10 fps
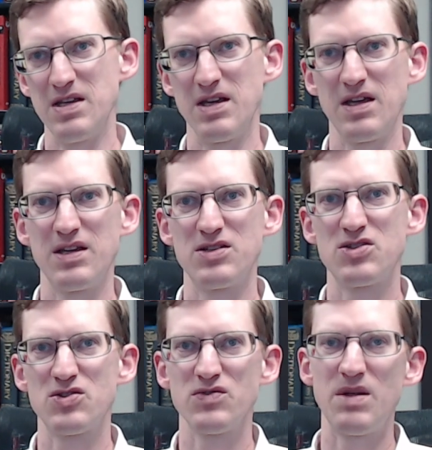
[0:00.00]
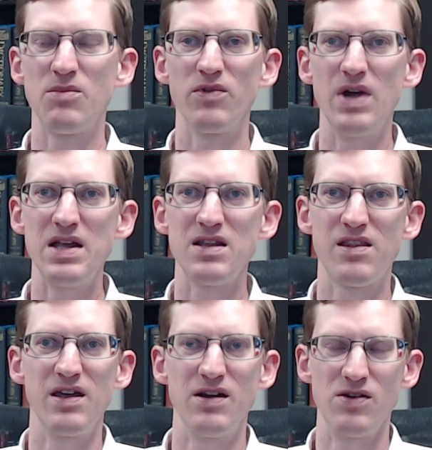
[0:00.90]
extreme right
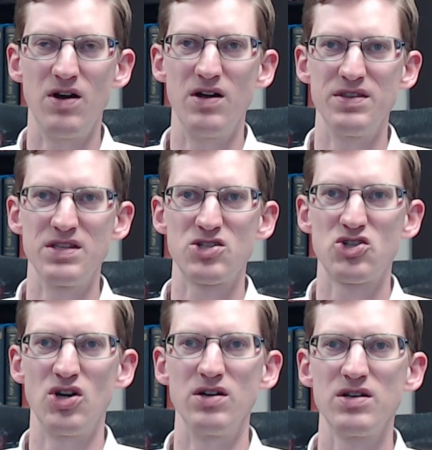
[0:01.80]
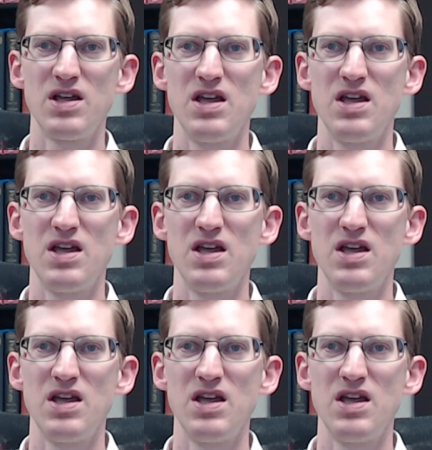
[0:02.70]
there on this chart,